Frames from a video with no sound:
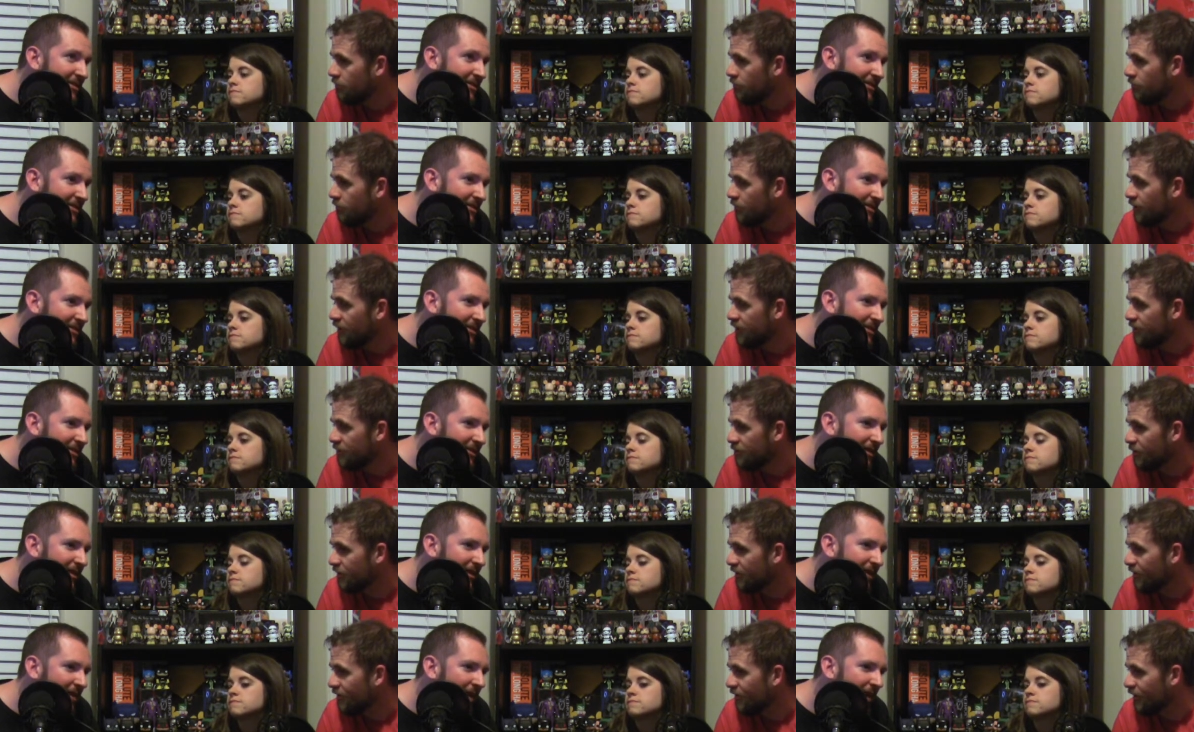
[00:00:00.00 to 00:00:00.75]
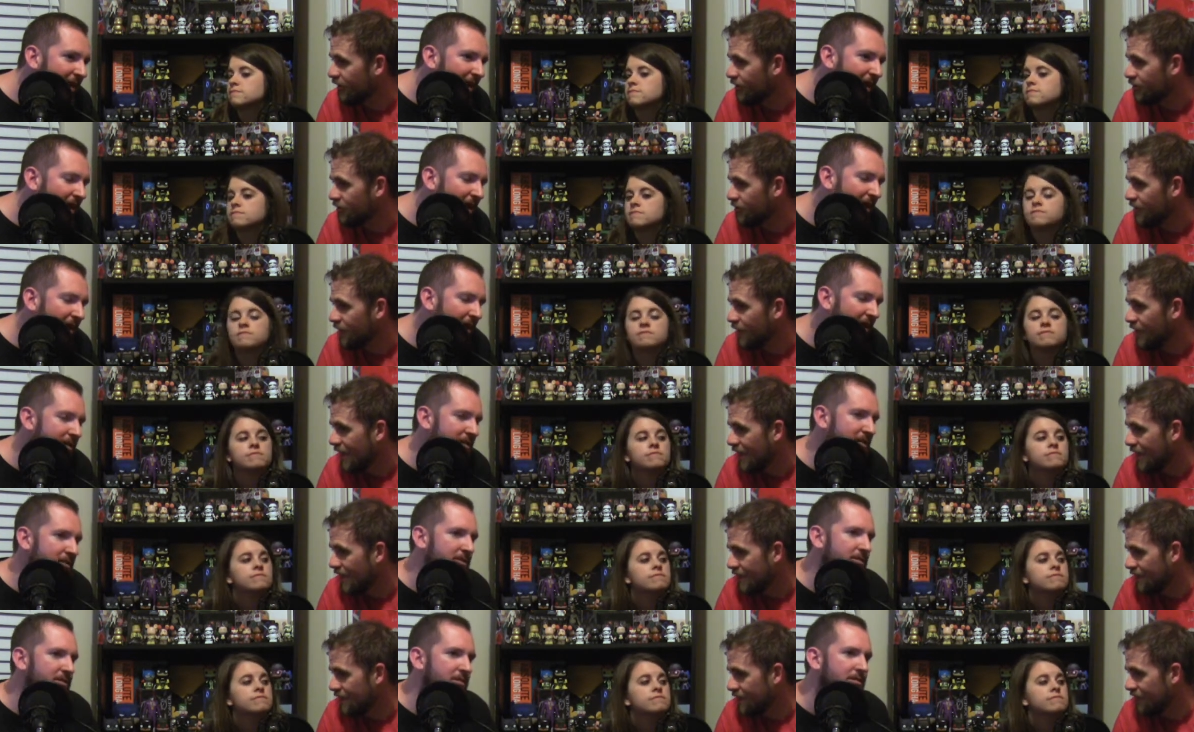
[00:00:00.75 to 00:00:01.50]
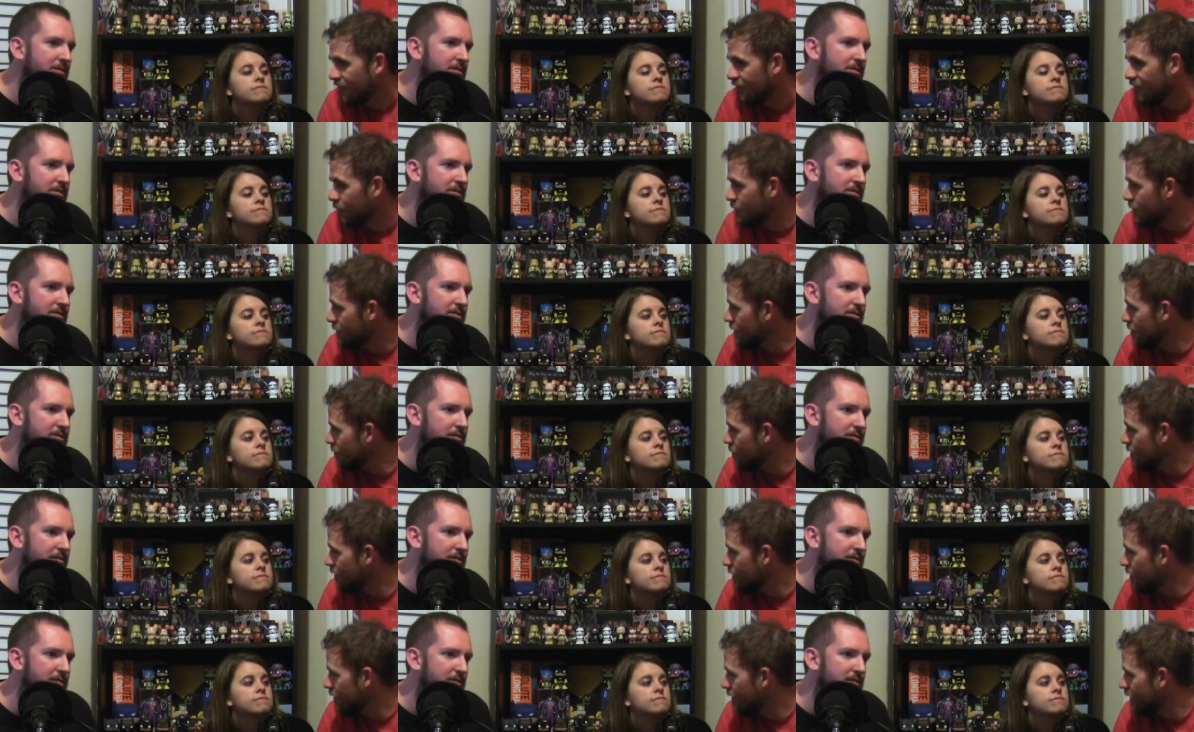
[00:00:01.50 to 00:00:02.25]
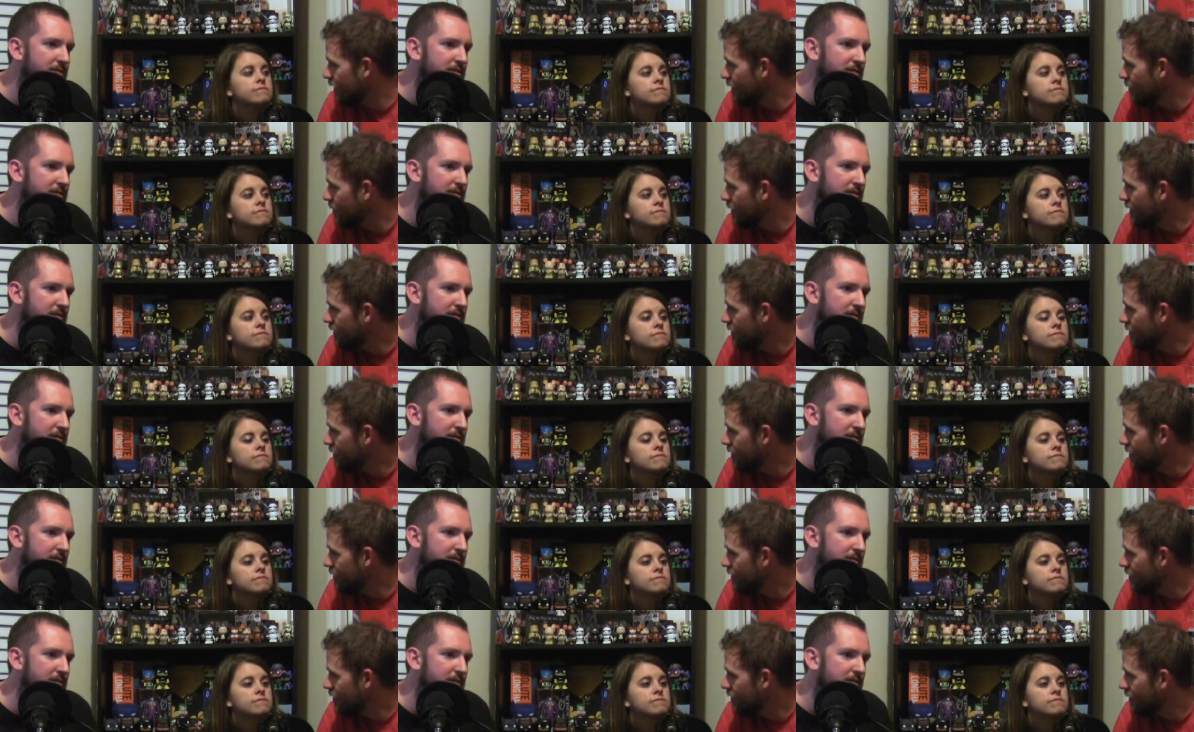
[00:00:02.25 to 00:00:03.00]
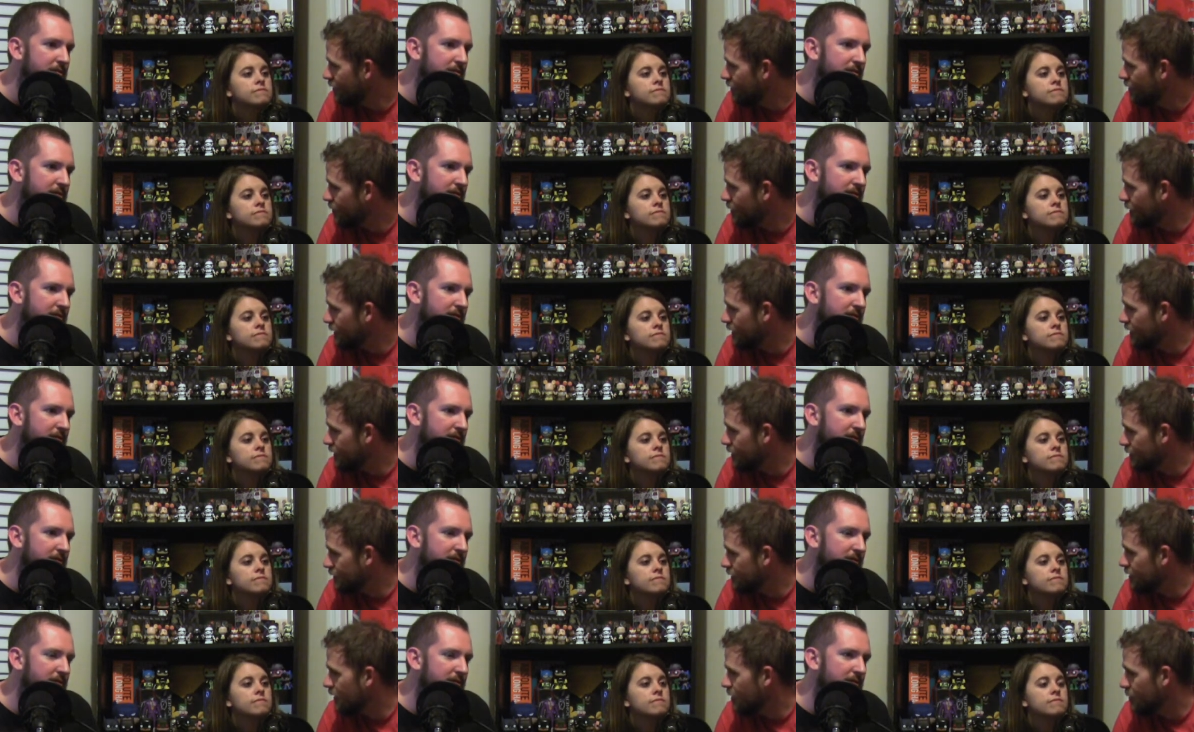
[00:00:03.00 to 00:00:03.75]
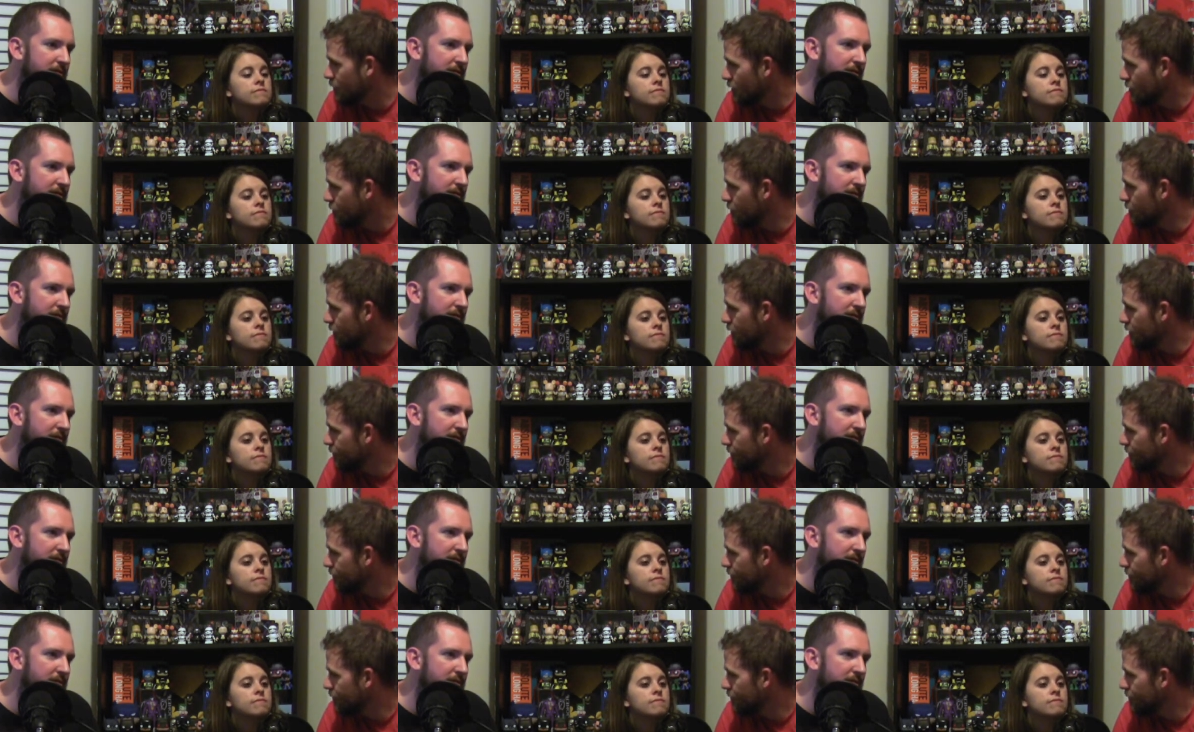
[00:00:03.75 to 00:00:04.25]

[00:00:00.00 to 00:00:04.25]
Speaker 1: Because we never actually asked if it was computer animation. It could be stop motion.